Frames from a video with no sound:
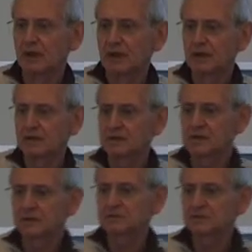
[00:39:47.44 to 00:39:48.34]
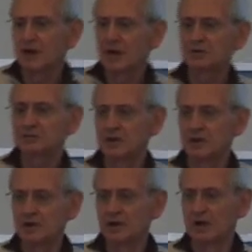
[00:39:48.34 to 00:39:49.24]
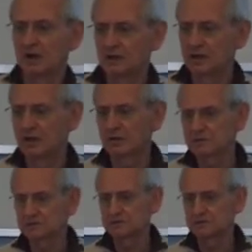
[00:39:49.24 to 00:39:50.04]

And here we have a